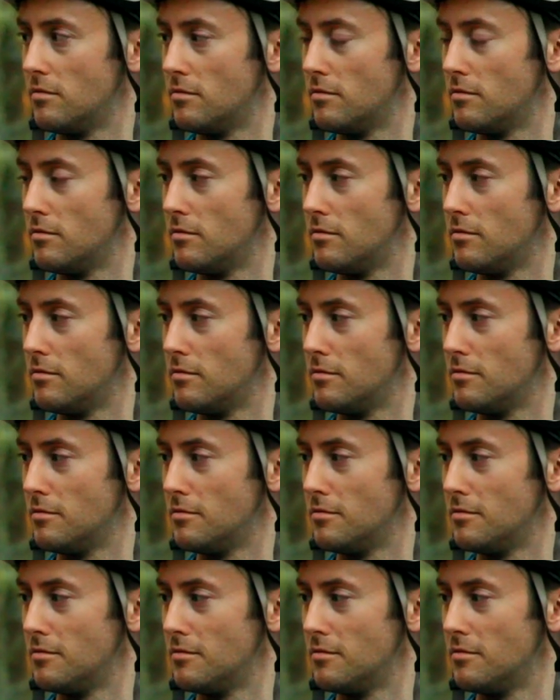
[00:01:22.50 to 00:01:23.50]

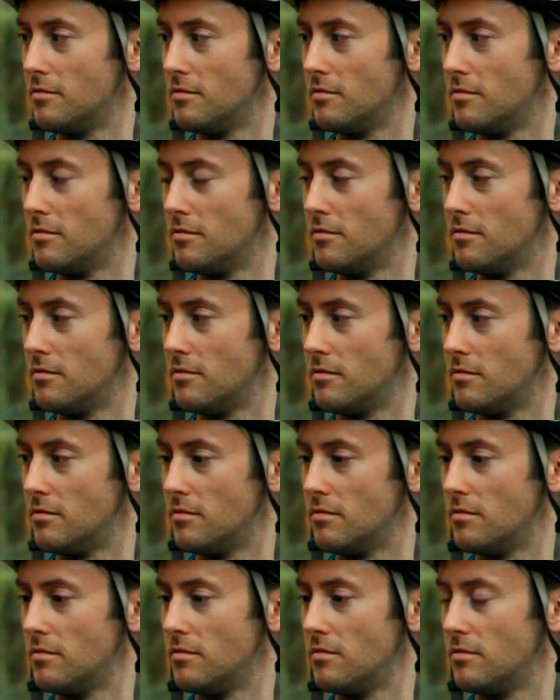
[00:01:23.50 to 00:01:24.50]

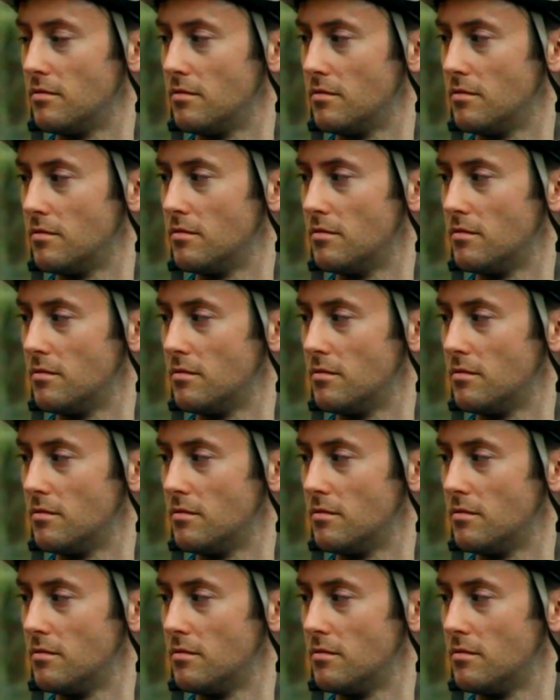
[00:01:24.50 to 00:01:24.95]
(not speaking)